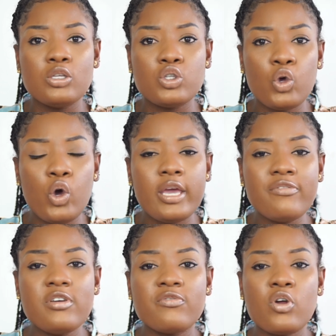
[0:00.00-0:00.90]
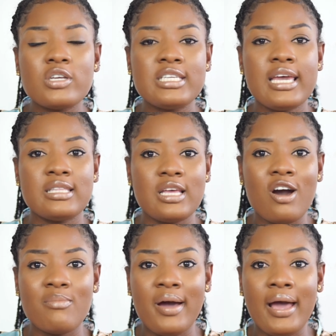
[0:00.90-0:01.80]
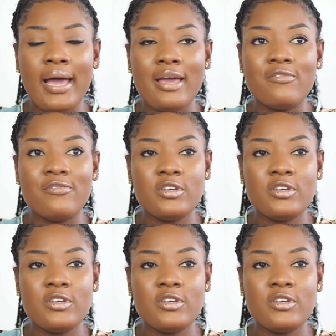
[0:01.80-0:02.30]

So if you've not checked out my